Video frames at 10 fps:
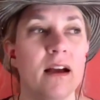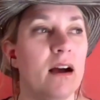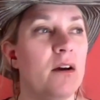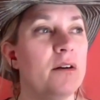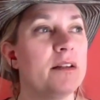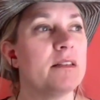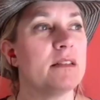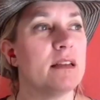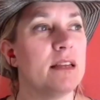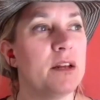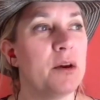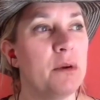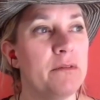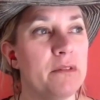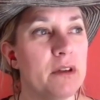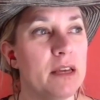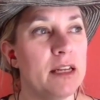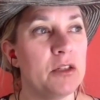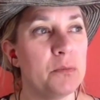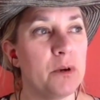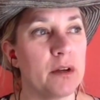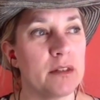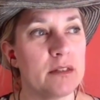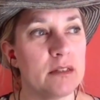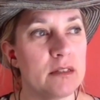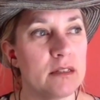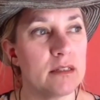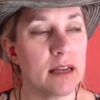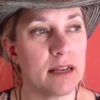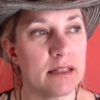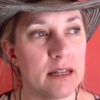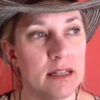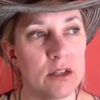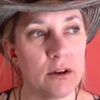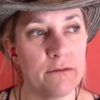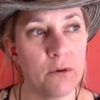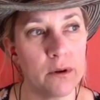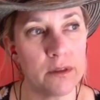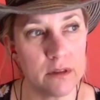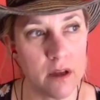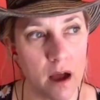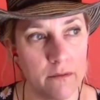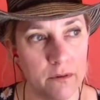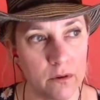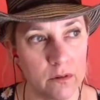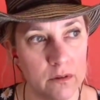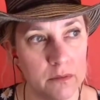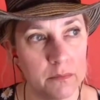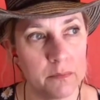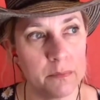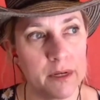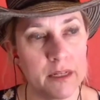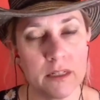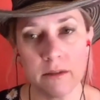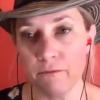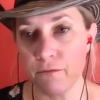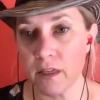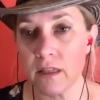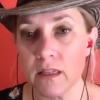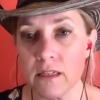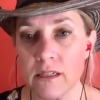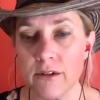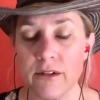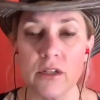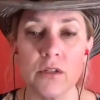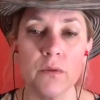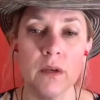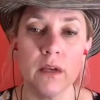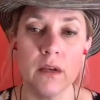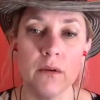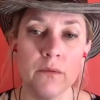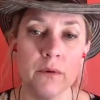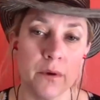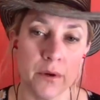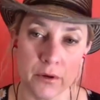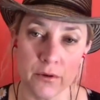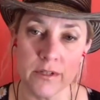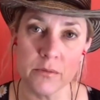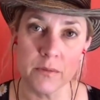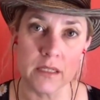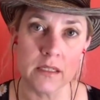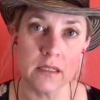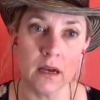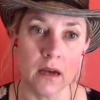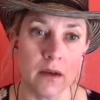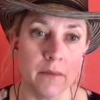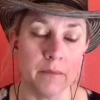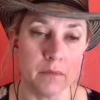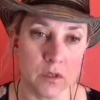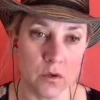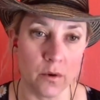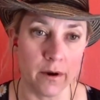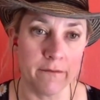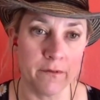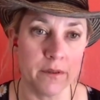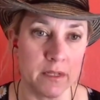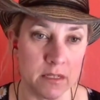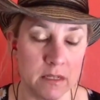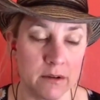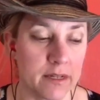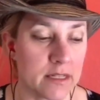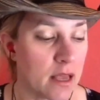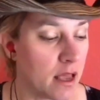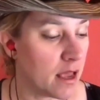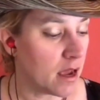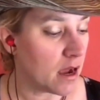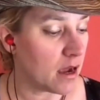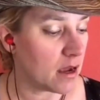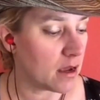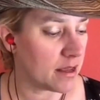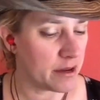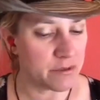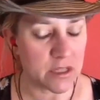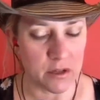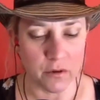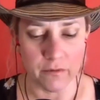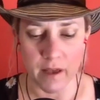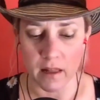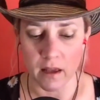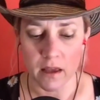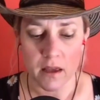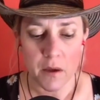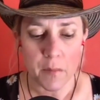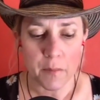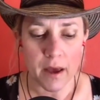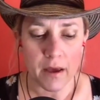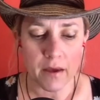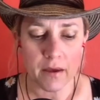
Oh, it's, you know, we've each book, this is, like I said, it's our fourth novel, but it's the fifth in the series because we wrote a Christmas story for this series, and it was a novella. But